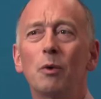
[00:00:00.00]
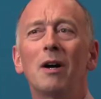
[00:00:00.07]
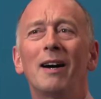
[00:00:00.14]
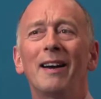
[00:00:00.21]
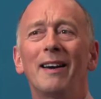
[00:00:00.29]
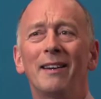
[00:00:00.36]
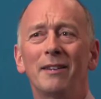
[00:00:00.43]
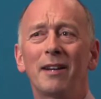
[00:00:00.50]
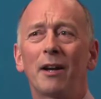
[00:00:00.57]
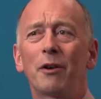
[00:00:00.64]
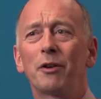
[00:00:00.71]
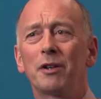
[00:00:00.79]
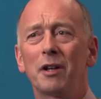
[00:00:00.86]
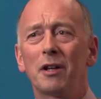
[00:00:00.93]
why
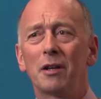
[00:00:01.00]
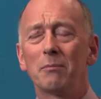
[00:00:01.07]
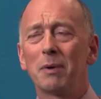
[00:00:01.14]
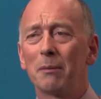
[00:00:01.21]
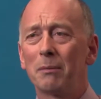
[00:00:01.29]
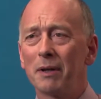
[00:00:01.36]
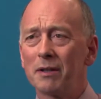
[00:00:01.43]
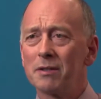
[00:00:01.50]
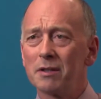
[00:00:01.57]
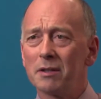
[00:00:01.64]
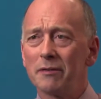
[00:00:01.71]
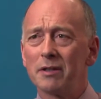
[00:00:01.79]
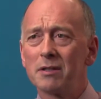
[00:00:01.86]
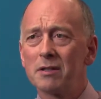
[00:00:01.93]
integrity in public
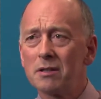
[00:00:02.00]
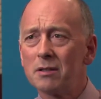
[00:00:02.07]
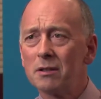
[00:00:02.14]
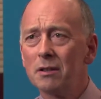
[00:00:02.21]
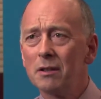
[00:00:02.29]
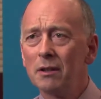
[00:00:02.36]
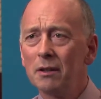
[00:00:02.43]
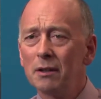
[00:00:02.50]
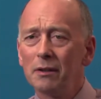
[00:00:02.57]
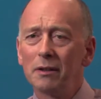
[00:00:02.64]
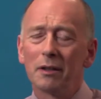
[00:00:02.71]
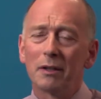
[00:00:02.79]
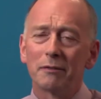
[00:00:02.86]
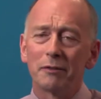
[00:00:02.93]
service
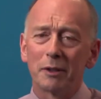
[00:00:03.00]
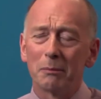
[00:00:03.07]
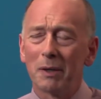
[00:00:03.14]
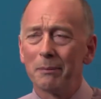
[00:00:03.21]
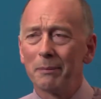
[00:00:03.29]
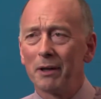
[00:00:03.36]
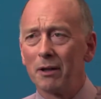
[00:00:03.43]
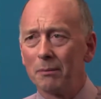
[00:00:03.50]
delivery might be